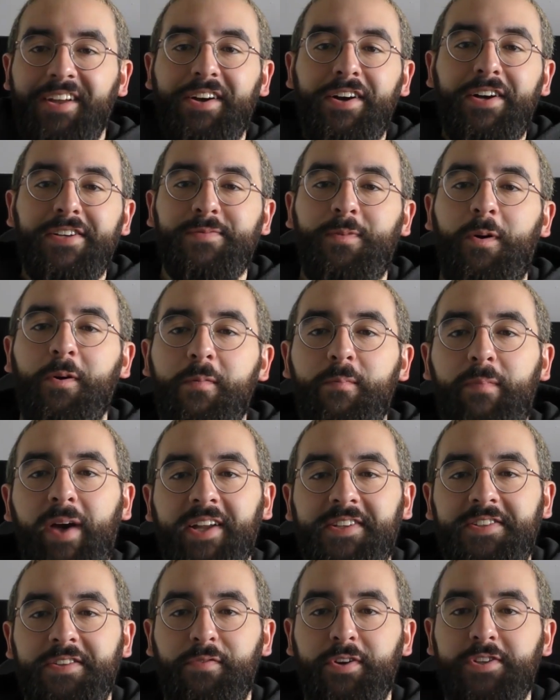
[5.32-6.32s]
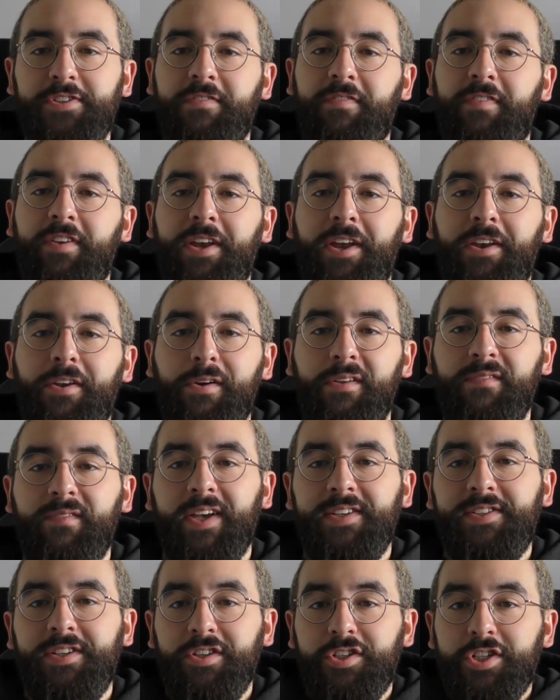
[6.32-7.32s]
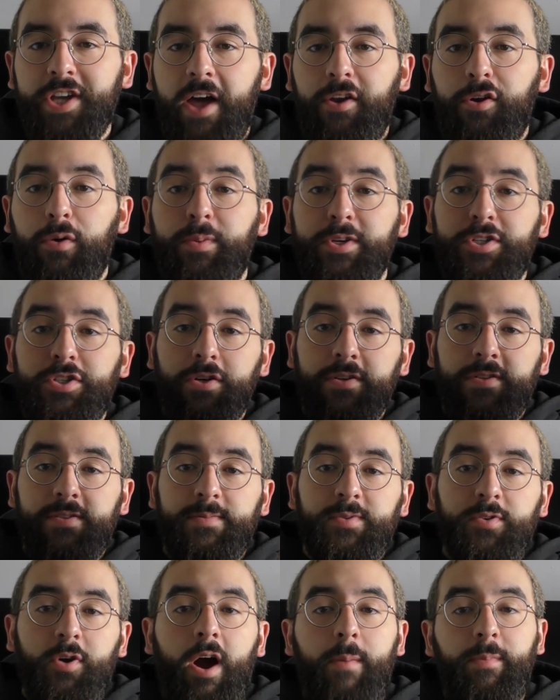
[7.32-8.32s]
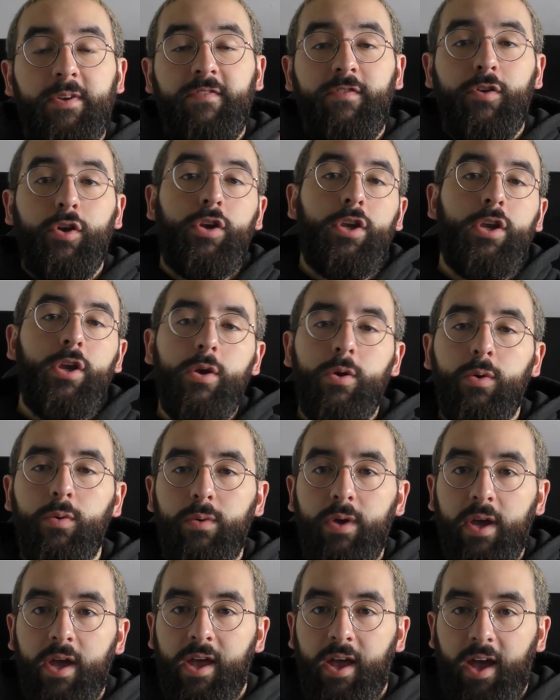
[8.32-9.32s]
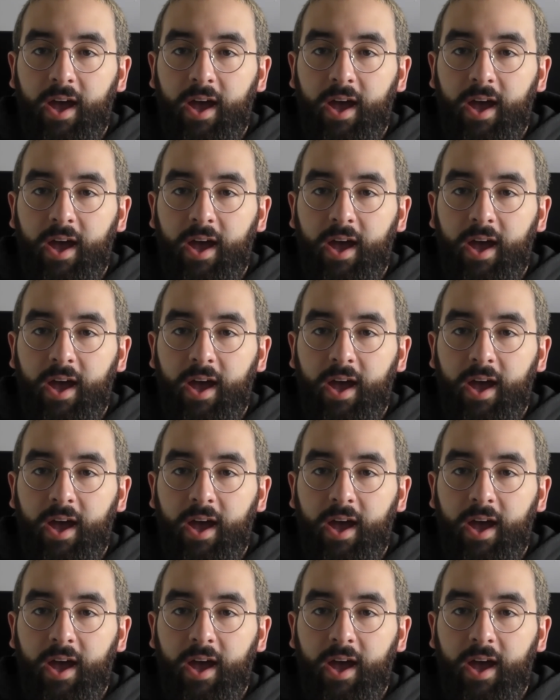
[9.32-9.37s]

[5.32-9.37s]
guys, welcome back to the Richard Fernando Investing channel. Be sure to subscribe if you're new.